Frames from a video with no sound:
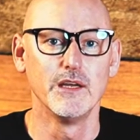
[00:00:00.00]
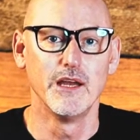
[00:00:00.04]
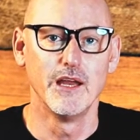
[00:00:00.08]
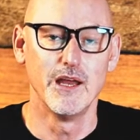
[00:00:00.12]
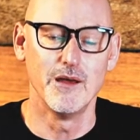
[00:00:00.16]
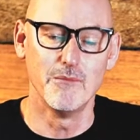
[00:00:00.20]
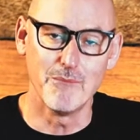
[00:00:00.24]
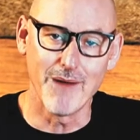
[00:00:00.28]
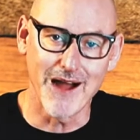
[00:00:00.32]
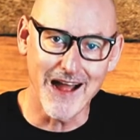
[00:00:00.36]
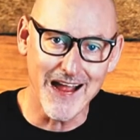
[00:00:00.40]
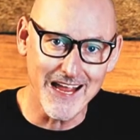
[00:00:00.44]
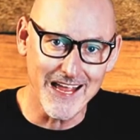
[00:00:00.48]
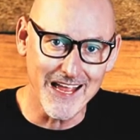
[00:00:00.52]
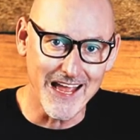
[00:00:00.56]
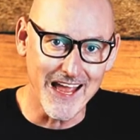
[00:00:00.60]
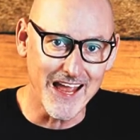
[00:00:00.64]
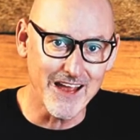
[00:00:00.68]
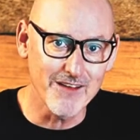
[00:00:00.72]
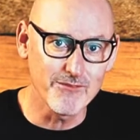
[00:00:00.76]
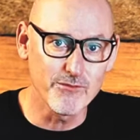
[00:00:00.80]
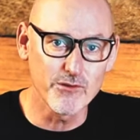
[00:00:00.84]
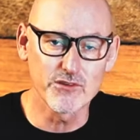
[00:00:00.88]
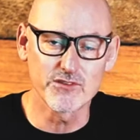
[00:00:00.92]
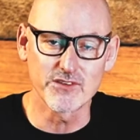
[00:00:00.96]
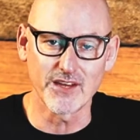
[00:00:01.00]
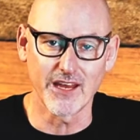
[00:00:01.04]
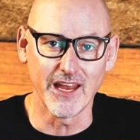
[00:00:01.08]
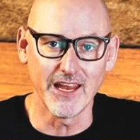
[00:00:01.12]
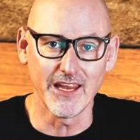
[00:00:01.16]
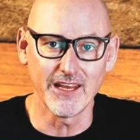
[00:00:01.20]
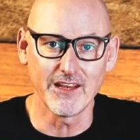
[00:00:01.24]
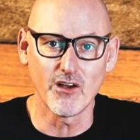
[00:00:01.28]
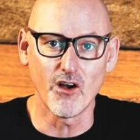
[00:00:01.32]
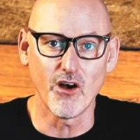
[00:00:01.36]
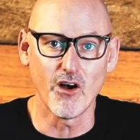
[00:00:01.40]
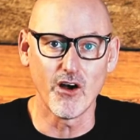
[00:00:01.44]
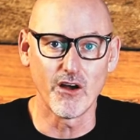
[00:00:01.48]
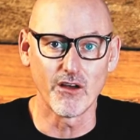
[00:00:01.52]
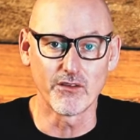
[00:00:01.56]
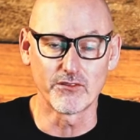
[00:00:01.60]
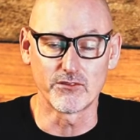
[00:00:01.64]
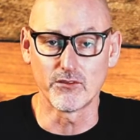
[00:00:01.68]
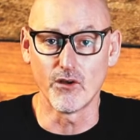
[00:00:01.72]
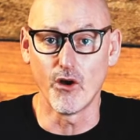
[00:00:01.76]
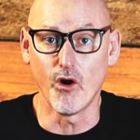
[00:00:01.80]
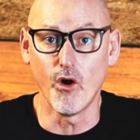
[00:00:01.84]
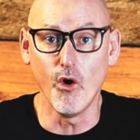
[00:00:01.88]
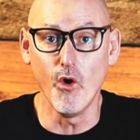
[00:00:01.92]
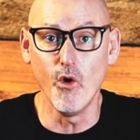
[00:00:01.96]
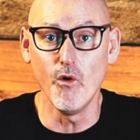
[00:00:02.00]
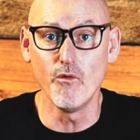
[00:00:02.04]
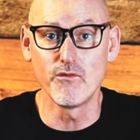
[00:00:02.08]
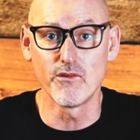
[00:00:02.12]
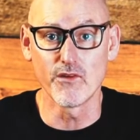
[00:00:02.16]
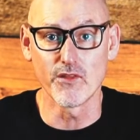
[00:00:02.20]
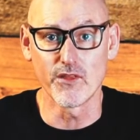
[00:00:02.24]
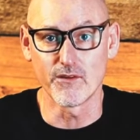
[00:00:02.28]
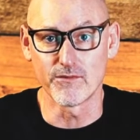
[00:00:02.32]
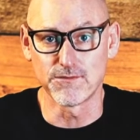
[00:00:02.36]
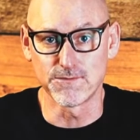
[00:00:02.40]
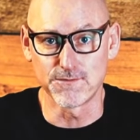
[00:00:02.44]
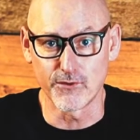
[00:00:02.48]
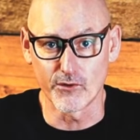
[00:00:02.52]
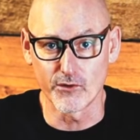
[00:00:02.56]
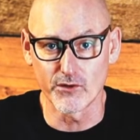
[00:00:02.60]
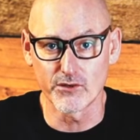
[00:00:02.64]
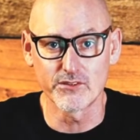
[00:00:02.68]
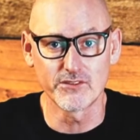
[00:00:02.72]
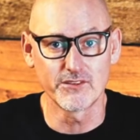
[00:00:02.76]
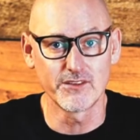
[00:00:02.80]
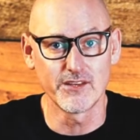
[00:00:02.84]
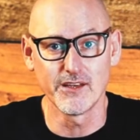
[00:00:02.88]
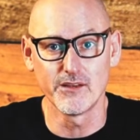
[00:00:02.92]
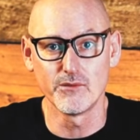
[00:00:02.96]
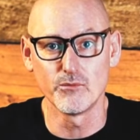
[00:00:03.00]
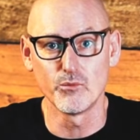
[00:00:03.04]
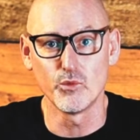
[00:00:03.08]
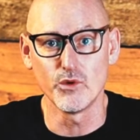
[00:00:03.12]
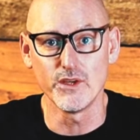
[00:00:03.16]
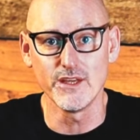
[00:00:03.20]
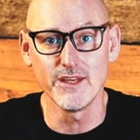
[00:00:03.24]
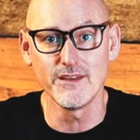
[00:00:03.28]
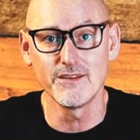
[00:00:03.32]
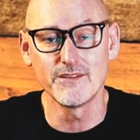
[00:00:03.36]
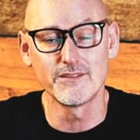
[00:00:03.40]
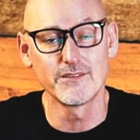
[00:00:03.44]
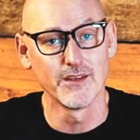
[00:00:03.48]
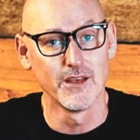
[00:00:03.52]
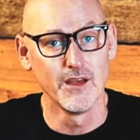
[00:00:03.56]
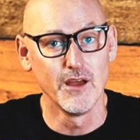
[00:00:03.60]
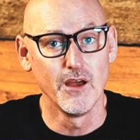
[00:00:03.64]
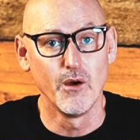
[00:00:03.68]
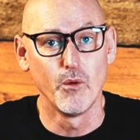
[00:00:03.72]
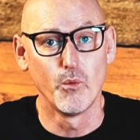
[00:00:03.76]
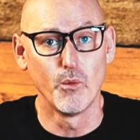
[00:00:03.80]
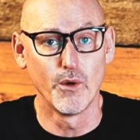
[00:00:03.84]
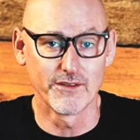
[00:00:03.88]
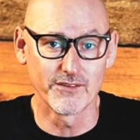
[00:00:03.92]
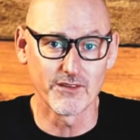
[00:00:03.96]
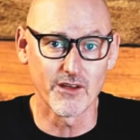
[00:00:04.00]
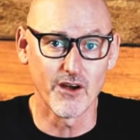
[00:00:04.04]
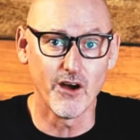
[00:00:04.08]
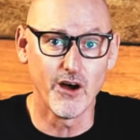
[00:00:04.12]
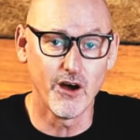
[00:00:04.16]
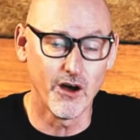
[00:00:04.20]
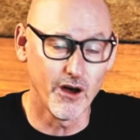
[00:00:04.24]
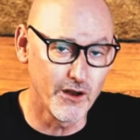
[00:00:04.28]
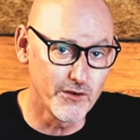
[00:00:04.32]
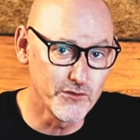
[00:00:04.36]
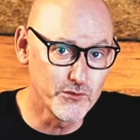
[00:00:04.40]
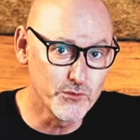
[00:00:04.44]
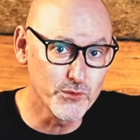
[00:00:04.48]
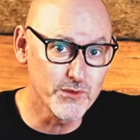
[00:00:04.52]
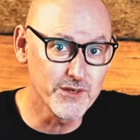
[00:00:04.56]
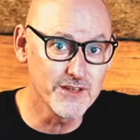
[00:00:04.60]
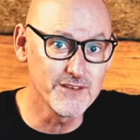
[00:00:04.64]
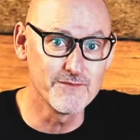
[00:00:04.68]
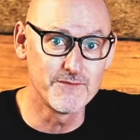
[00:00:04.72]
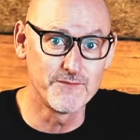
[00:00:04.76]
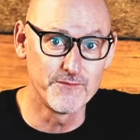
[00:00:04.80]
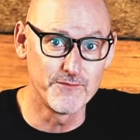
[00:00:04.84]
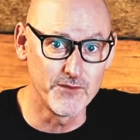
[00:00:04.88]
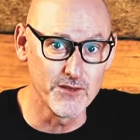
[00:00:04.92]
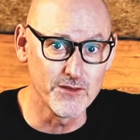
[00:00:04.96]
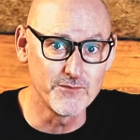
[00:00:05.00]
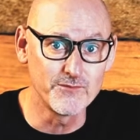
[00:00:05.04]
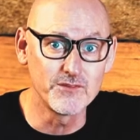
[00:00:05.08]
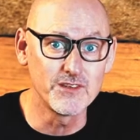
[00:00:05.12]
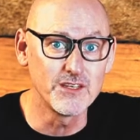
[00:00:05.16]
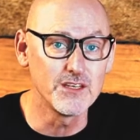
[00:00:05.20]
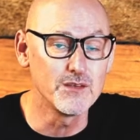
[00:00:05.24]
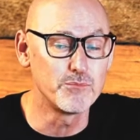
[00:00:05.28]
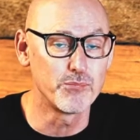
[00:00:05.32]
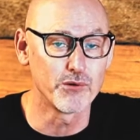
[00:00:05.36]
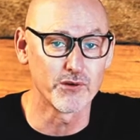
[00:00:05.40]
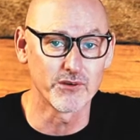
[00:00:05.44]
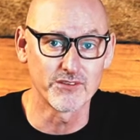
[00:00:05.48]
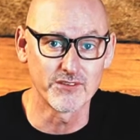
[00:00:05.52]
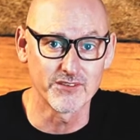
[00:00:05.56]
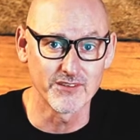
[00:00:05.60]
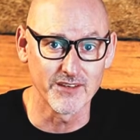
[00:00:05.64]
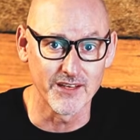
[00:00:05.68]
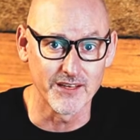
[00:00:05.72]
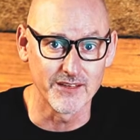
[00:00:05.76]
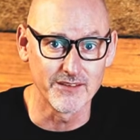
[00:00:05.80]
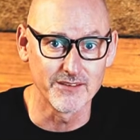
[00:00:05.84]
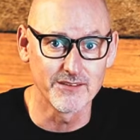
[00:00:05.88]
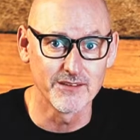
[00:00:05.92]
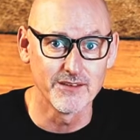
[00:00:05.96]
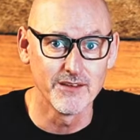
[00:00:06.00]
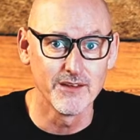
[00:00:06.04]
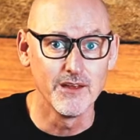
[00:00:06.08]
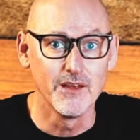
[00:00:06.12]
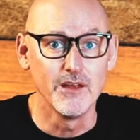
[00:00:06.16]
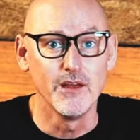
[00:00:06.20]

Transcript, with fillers: And my average ACoS over the first 10 weeks was 150%.